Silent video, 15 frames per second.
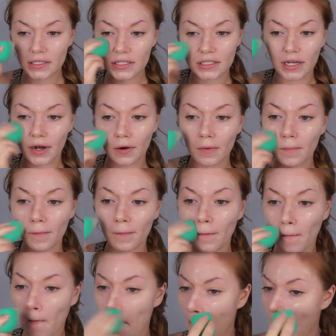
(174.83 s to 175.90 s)
So a
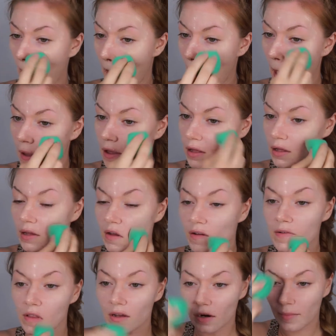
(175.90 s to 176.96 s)

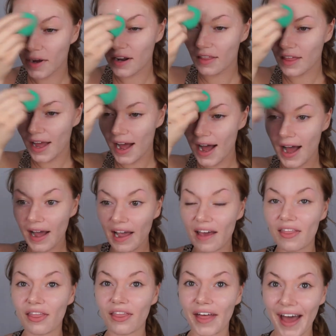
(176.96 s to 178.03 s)
little bit of that.
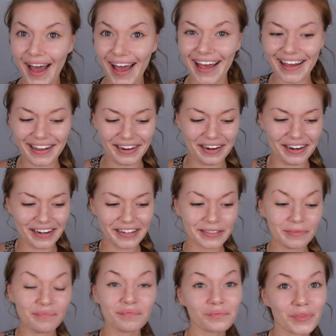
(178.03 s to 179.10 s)
And then,
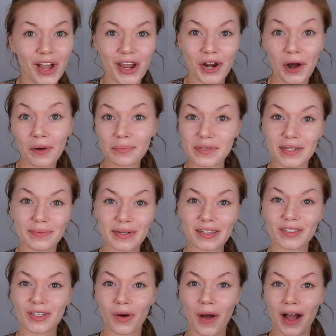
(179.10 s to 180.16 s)
I know I'm seeming
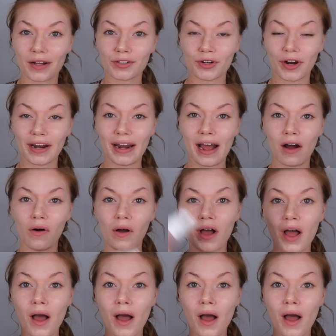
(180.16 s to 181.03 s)
so extra right now,